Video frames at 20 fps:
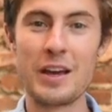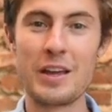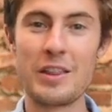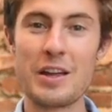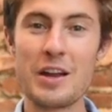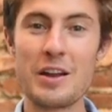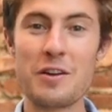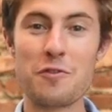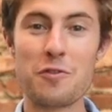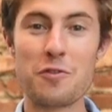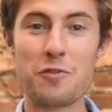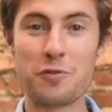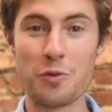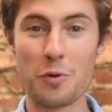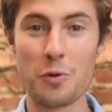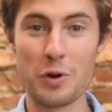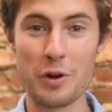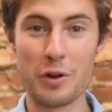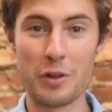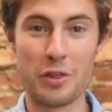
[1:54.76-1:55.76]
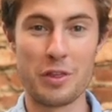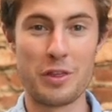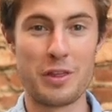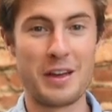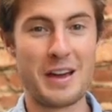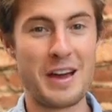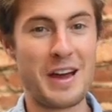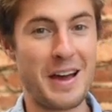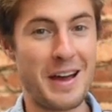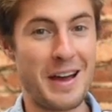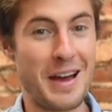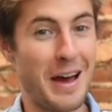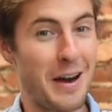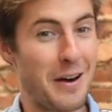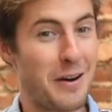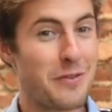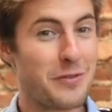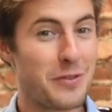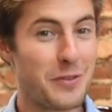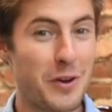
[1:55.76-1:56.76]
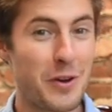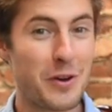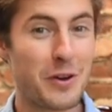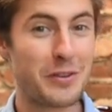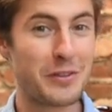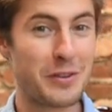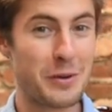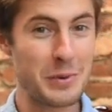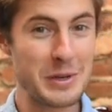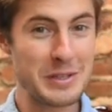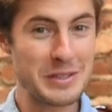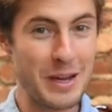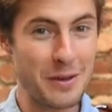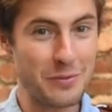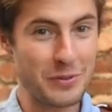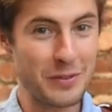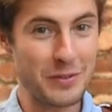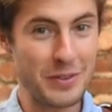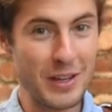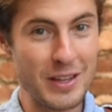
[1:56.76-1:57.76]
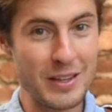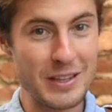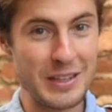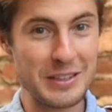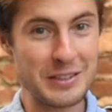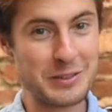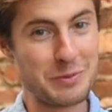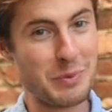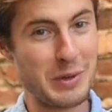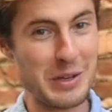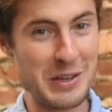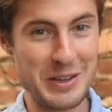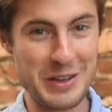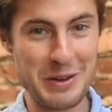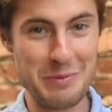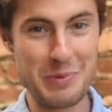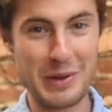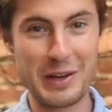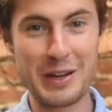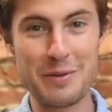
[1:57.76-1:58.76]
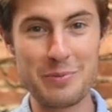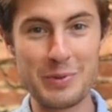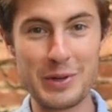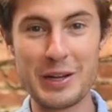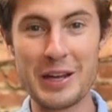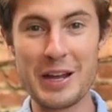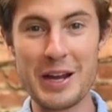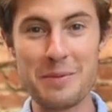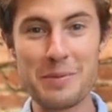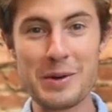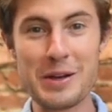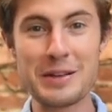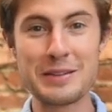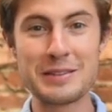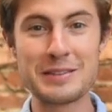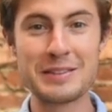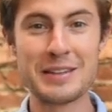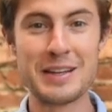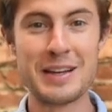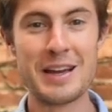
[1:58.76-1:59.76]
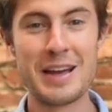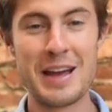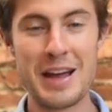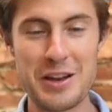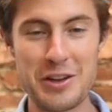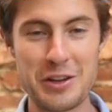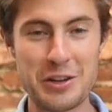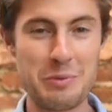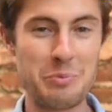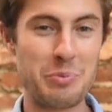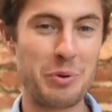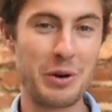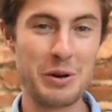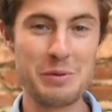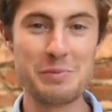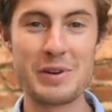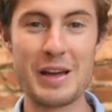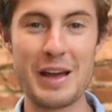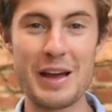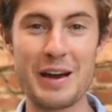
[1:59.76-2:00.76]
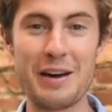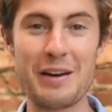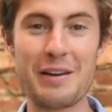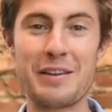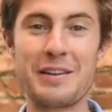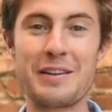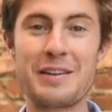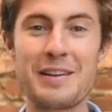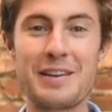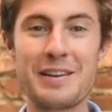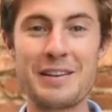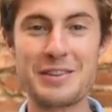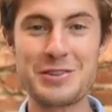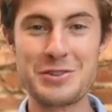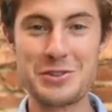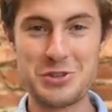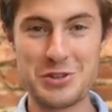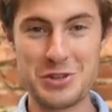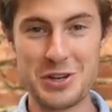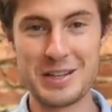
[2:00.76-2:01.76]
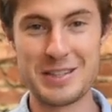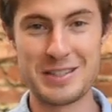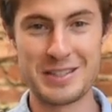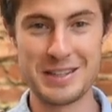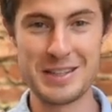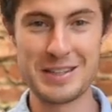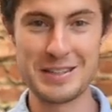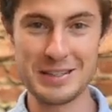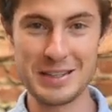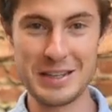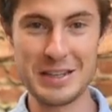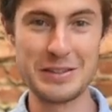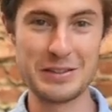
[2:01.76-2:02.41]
And then fourth, I don't know if you've noticed how many times I've done this, but you can pick up your cameras and you can put them down just as